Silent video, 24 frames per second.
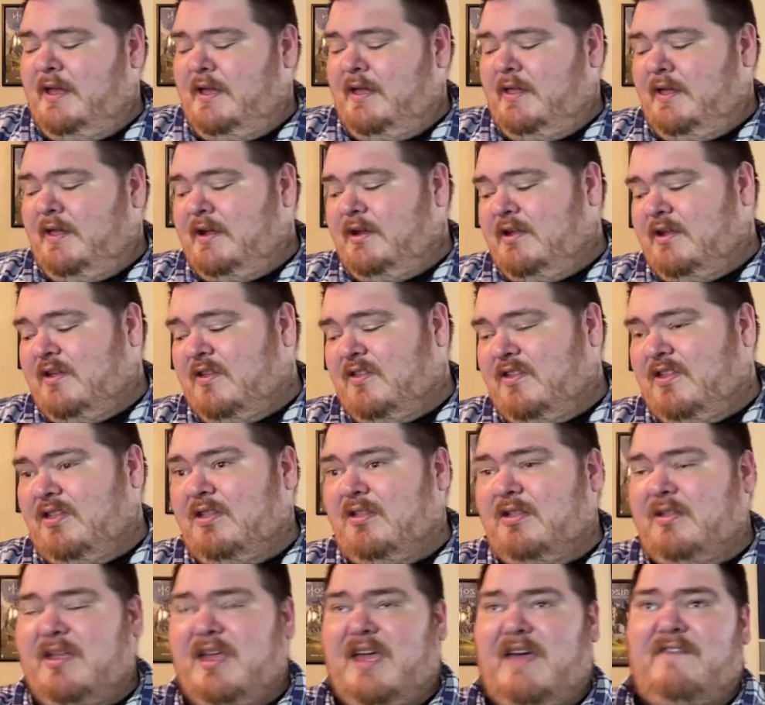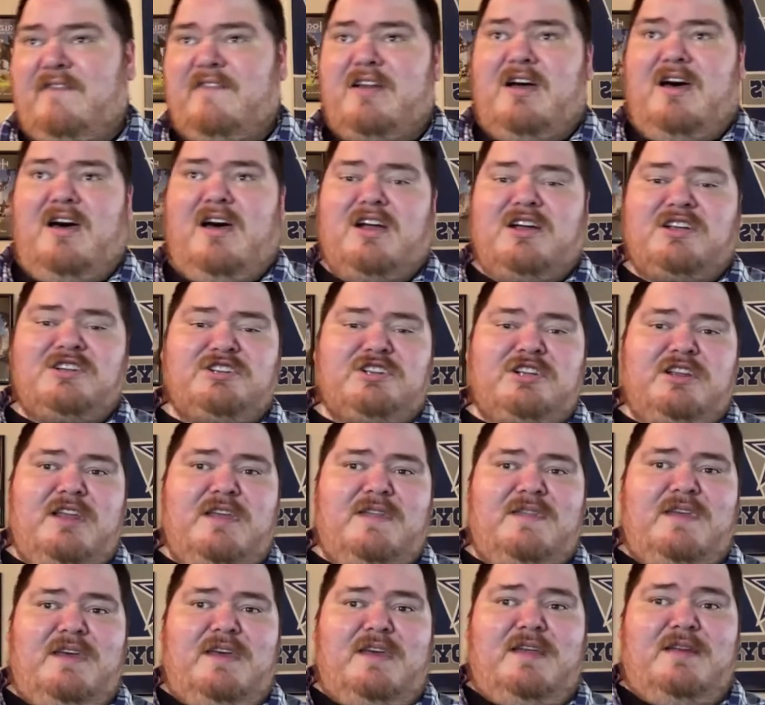they just have an auction,
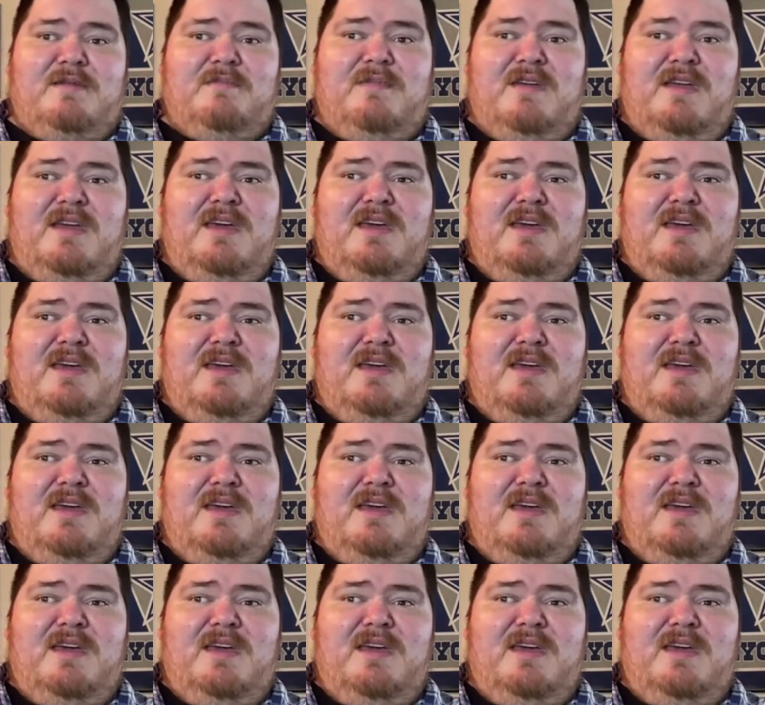and then